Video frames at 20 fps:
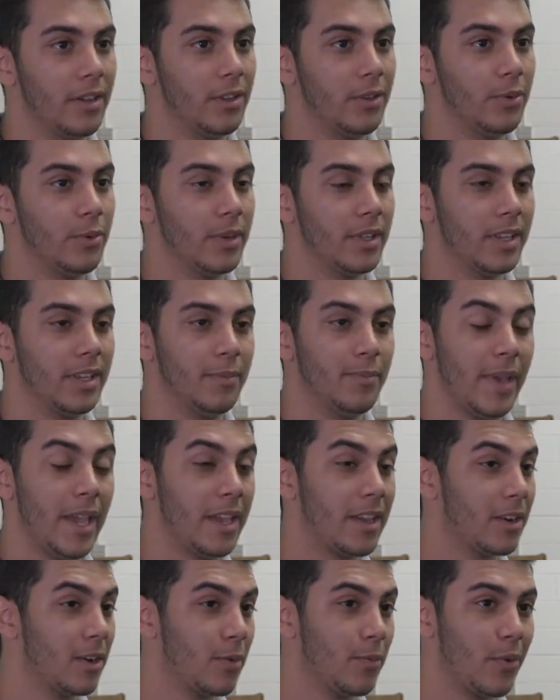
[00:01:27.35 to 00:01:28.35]
you really make
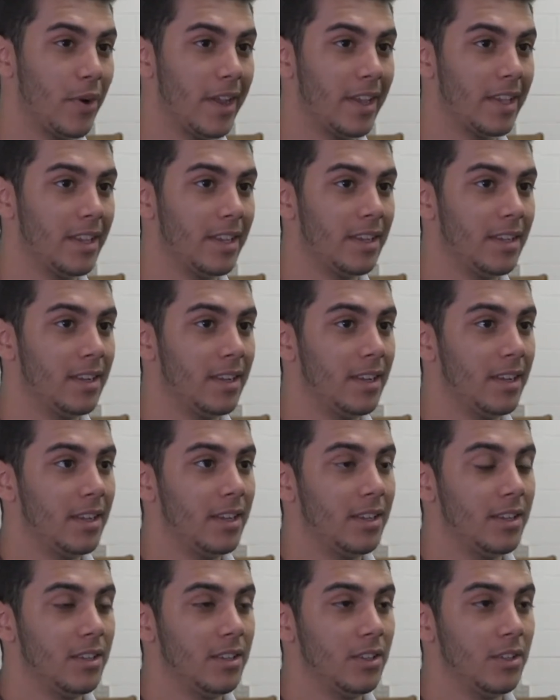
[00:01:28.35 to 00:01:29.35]
it or break it.
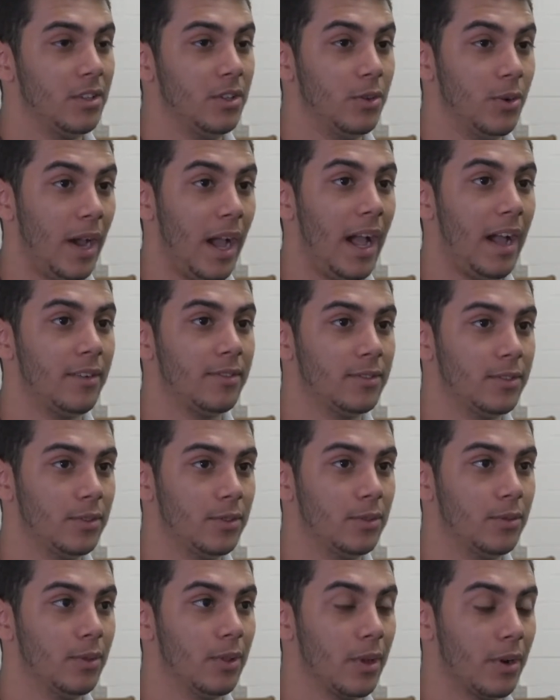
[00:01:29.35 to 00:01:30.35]
You have to
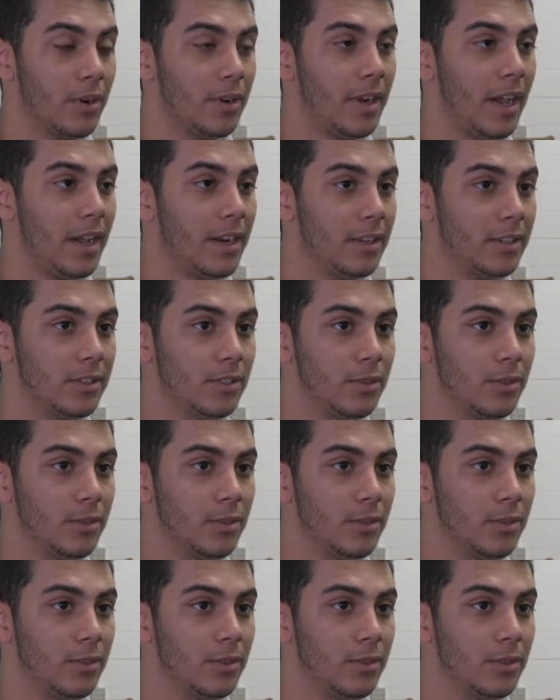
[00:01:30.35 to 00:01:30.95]
learn how to do